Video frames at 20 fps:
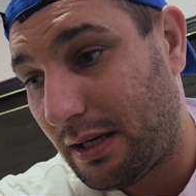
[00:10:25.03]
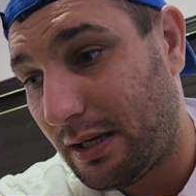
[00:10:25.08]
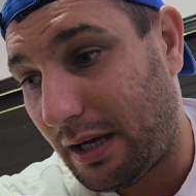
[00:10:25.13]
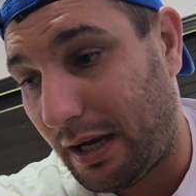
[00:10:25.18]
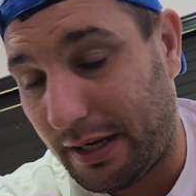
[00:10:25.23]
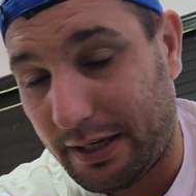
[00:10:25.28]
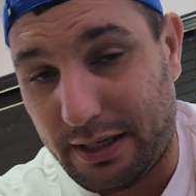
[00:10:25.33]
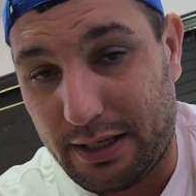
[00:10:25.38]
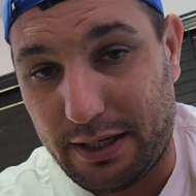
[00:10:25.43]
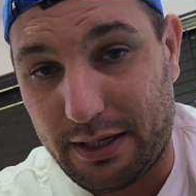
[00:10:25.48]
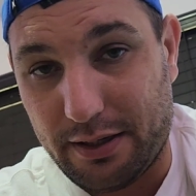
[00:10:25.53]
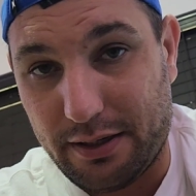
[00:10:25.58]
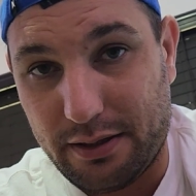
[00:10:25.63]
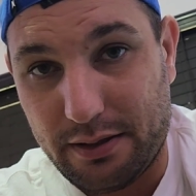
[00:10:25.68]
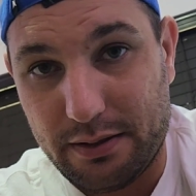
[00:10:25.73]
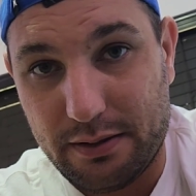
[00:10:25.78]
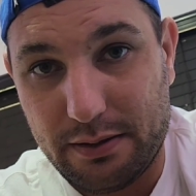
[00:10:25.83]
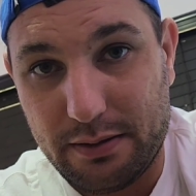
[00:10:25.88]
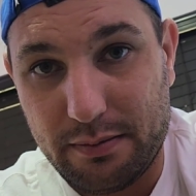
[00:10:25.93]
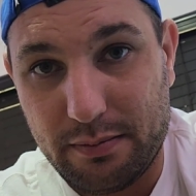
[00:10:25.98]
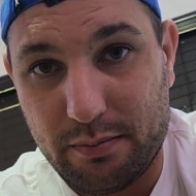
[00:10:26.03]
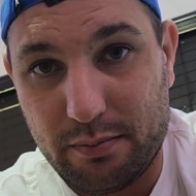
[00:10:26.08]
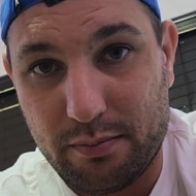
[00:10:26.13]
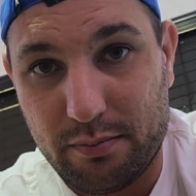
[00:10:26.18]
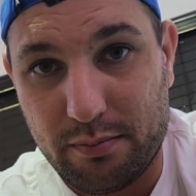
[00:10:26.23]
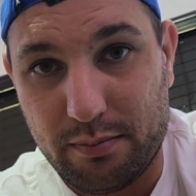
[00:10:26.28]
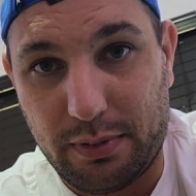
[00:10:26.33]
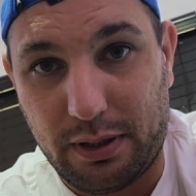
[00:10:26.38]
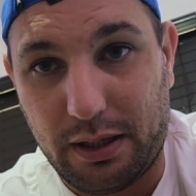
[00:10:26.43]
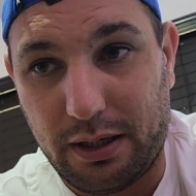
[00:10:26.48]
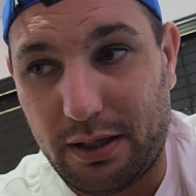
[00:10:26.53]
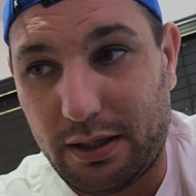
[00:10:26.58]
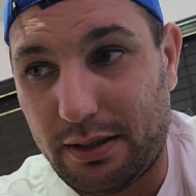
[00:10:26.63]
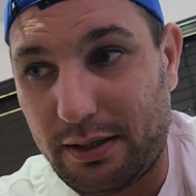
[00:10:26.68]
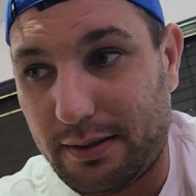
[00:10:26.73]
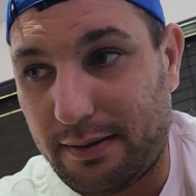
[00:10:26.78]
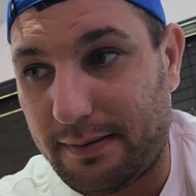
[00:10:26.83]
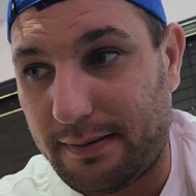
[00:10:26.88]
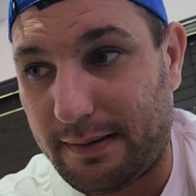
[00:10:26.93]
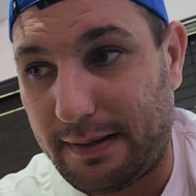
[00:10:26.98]
a year. But
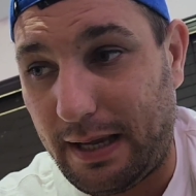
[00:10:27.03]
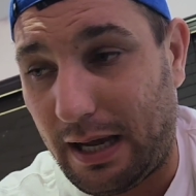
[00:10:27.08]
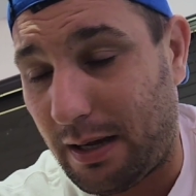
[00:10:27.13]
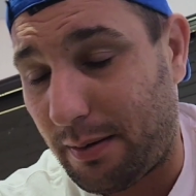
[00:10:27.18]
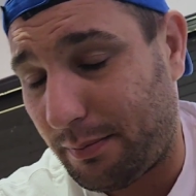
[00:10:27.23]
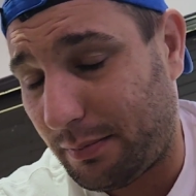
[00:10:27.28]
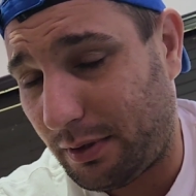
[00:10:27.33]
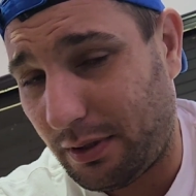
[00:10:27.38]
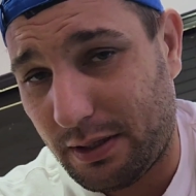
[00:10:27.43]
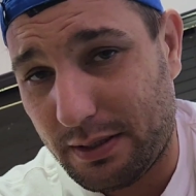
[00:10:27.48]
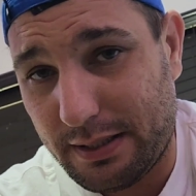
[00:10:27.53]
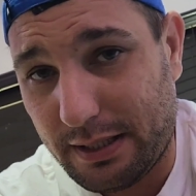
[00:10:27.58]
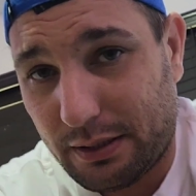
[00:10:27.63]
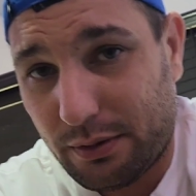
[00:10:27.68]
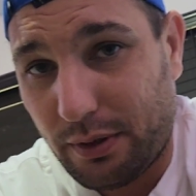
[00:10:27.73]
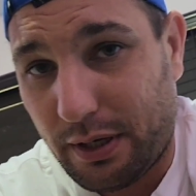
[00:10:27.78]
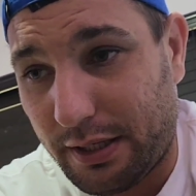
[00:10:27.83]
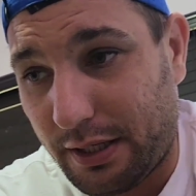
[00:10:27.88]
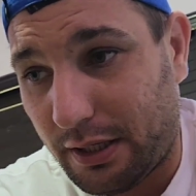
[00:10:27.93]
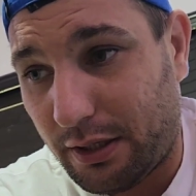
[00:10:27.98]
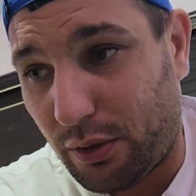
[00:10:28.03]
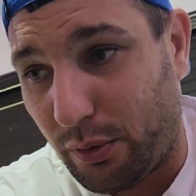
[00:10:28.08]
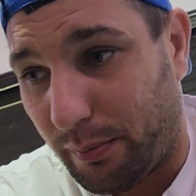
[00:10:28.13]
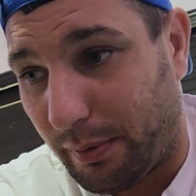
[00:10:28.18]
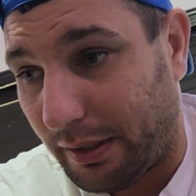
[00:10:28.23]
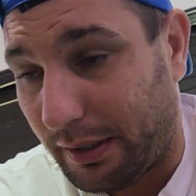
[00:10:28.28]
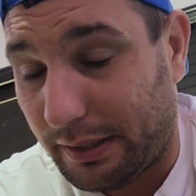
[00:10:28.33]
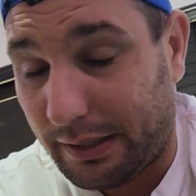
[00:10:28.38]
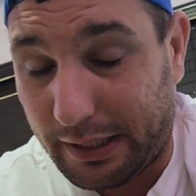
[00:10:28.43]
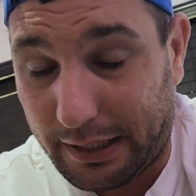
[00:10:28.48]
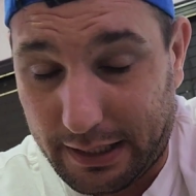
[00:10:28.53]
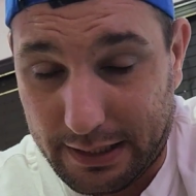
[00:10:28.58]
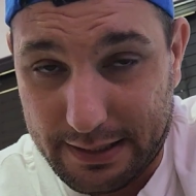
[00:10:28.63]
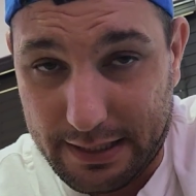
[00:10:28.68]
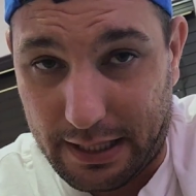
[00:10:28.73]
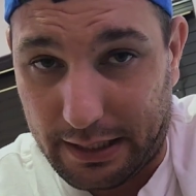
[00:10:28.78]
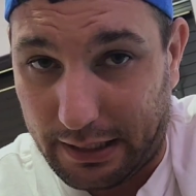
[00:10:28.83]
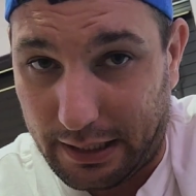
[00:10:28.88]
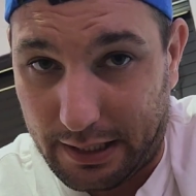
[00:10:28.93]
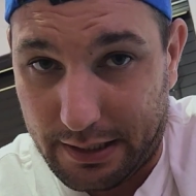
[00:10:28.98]
yeah, I'm gonna stick to Anycubic. Like I
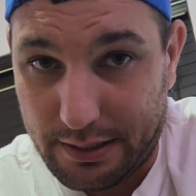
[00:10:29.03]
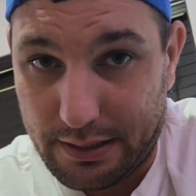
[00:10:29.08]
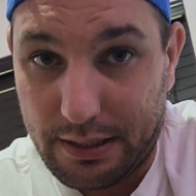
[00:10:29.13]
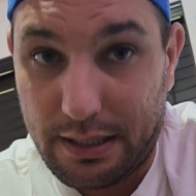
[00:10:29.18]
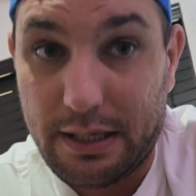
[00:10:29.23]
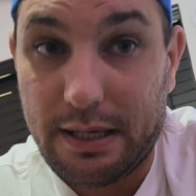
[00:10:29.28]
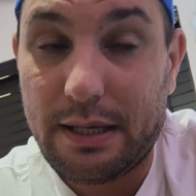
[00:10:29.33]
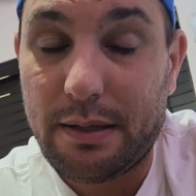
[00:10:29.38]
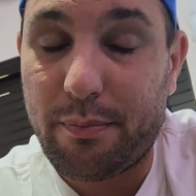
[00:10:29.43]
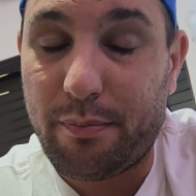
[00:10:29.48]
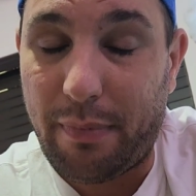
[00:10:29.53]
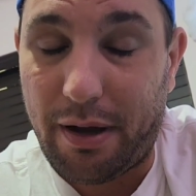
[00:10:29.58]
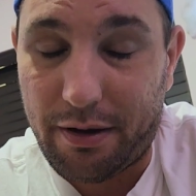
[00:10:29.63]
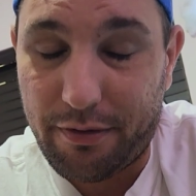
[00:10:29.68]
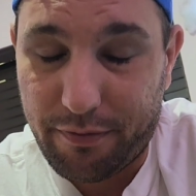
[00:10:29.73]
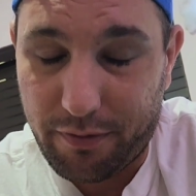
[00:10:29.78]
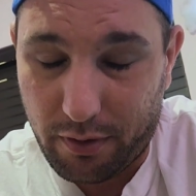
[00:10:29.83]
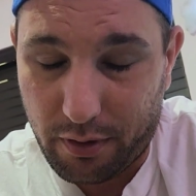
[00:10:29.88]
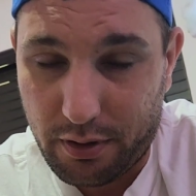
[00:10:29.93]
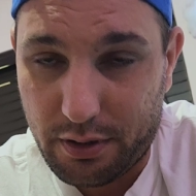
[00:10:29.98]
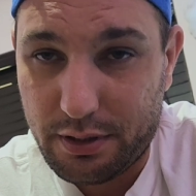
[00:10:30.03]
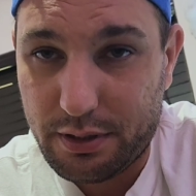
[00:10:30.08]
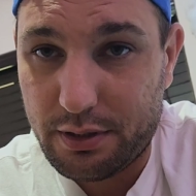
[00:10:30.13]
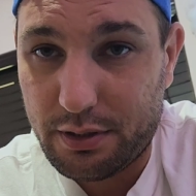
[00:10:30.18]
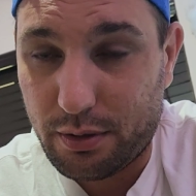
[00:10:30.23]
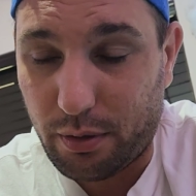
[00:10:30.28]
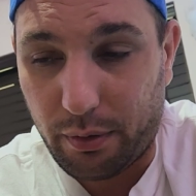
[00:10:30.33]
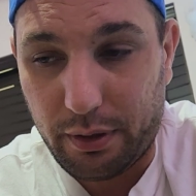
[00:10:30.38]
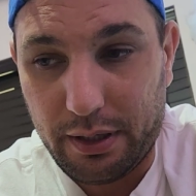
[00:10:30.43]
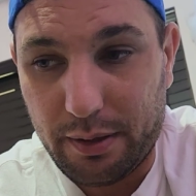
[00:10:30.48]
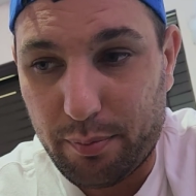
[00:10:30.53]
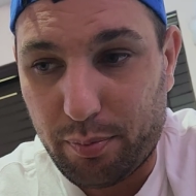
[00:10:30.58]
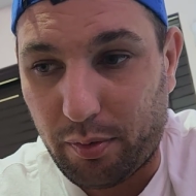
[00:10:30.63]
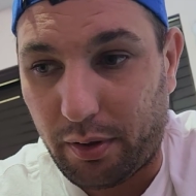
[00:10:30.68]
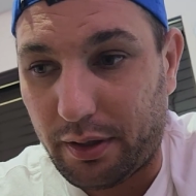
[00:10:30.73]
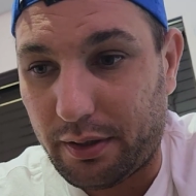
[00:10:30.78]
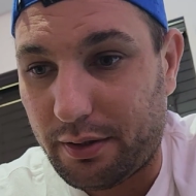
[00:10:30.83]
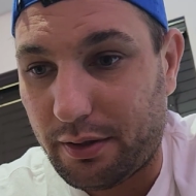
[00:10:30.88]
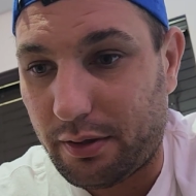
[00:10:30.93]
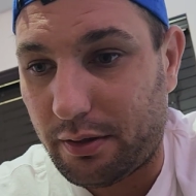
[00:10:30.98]
said, guys, my first 3D
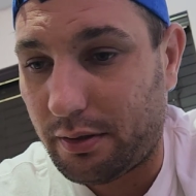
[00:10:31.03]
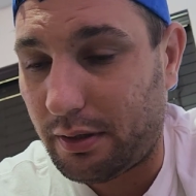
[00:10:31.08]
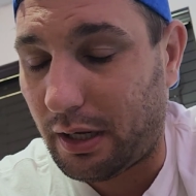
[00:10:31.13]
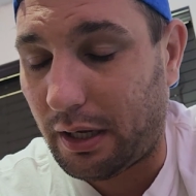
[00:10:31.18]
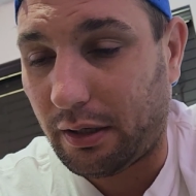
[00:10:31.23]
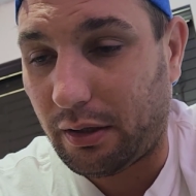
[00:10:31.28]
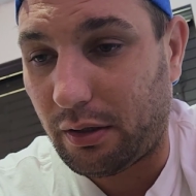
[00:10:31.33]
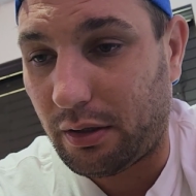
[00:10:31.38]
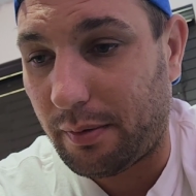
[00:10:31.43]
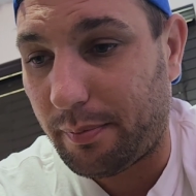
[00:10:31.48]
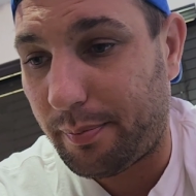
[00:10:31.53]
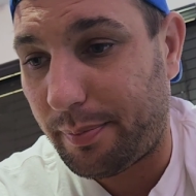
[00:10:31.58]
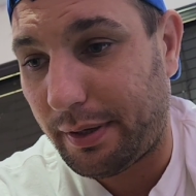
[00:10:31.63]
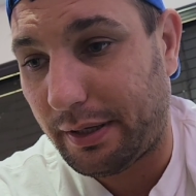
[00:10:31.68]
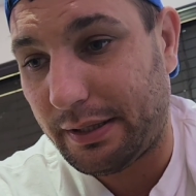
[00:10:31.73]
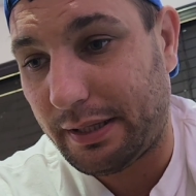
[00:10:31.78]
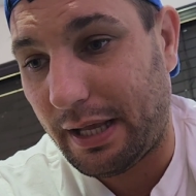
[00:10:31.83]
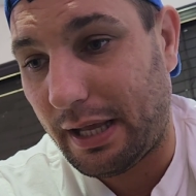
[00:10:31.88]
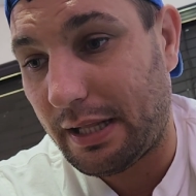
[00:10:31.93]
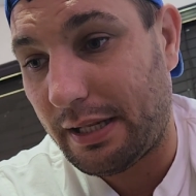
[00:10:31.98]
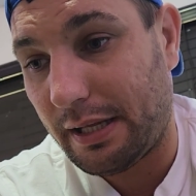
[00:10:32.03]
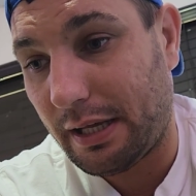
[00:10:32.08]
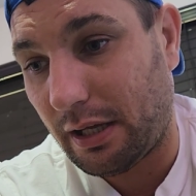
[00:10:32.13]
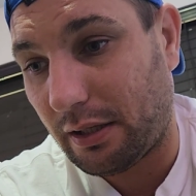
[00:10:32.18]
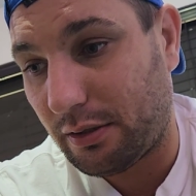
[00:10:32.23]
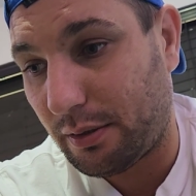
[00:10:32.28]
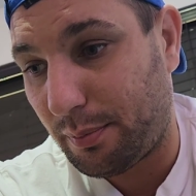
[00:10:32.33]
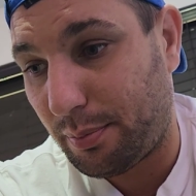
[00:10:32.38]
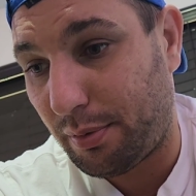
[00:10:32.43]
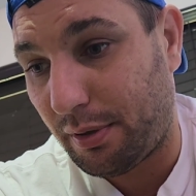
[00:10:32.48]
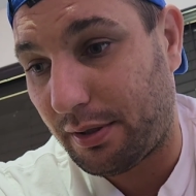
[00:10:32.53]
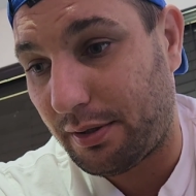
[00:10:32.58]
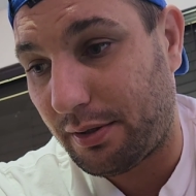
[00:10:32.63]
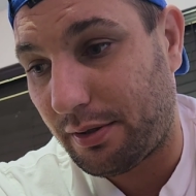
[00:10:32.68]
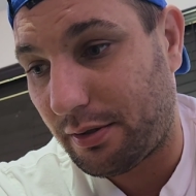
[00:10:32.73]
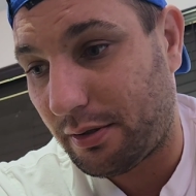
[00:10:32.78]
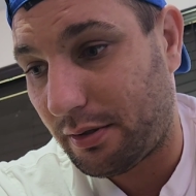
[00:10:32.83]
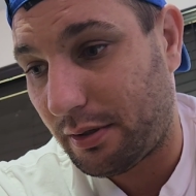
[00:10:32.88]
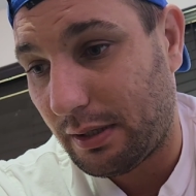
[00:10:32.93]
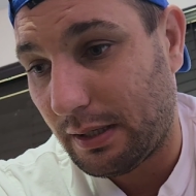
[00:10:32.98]
printer, I could have picked any other
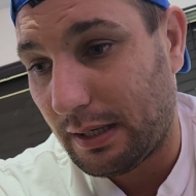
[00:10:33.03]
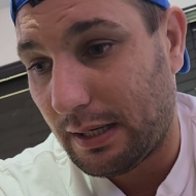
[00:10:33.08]
printer.